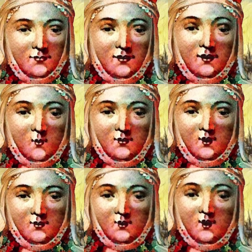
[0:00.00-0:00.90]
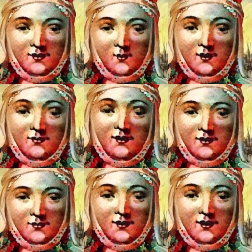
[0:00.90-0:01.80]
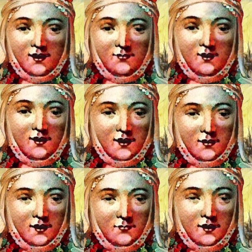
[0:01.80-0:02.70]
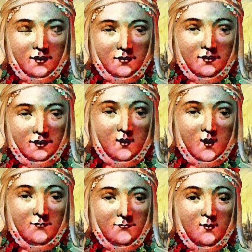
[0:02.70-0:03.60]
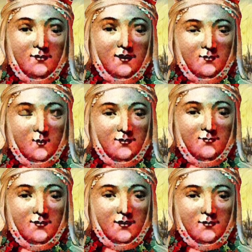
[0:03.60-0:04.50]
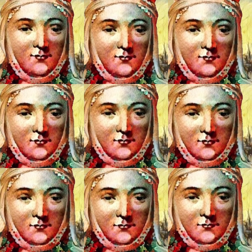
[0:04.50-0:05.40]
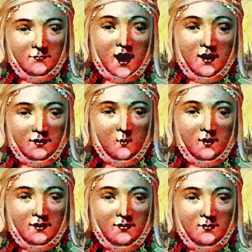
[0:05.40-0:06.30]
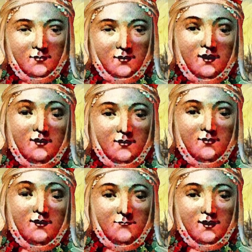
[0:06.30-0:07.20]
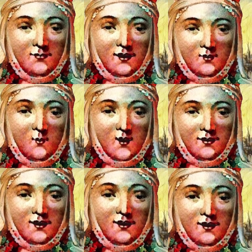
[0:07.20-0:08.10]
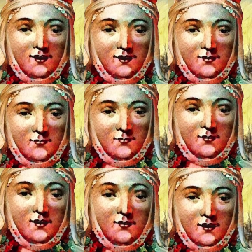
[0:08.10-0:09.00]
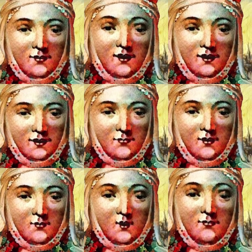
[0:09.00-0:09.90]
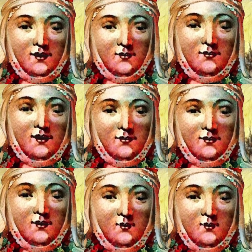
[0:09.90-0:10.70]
It was the chance of a lifetime for them to seize control over Aquitaine. Fortunately, my father had foreseen this, and had placed me under the custody